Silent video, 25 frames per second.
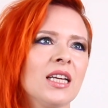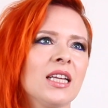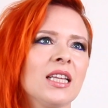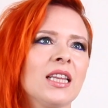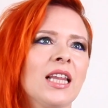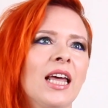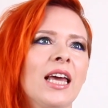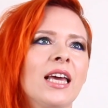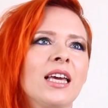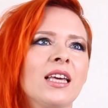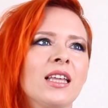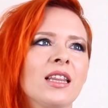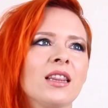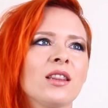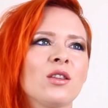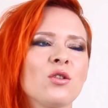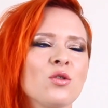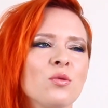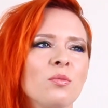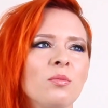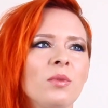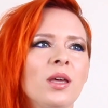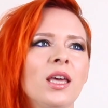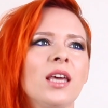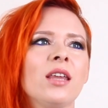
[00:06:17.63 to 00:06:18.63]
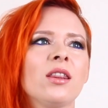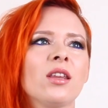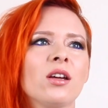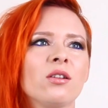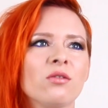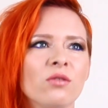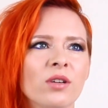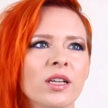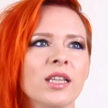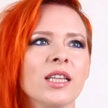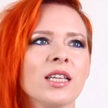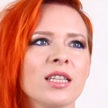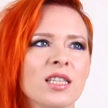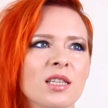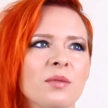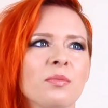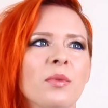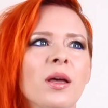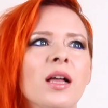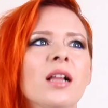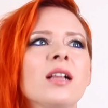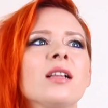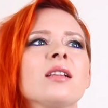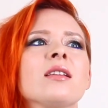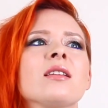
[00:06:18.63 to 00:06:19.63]
Like, to me, that really
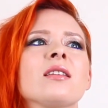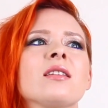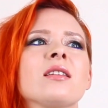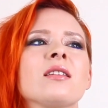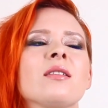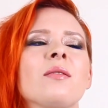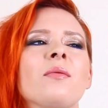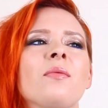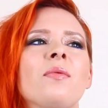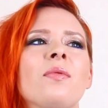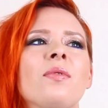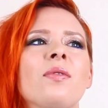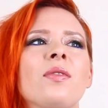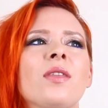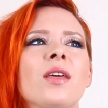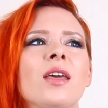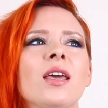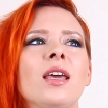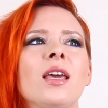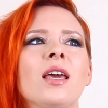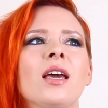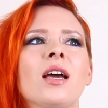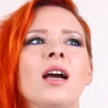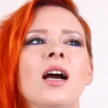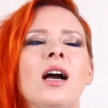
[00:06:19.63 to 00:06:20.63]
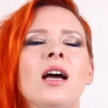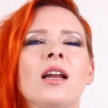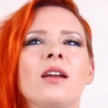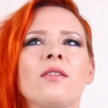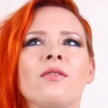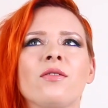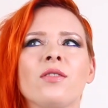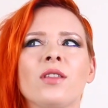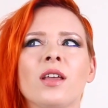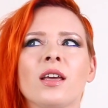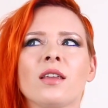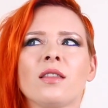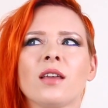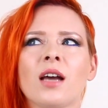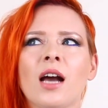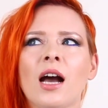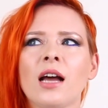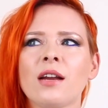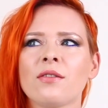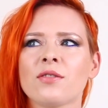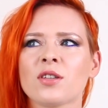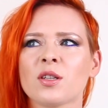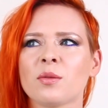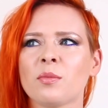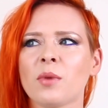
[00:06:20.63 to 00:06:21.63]
smells the kind
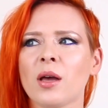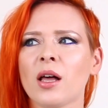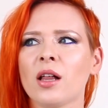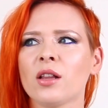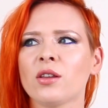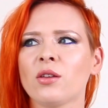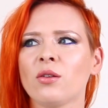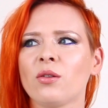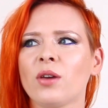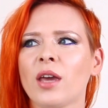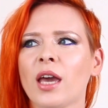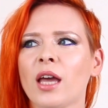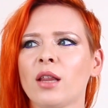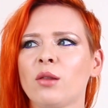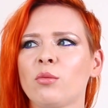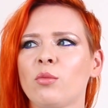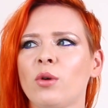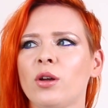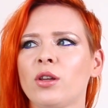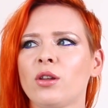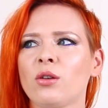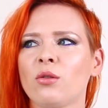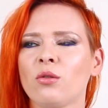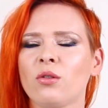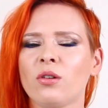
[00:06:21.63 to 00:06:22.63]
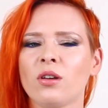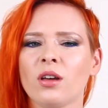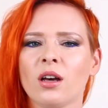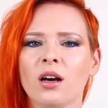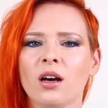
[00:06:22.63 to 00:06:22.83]
of smell you get when you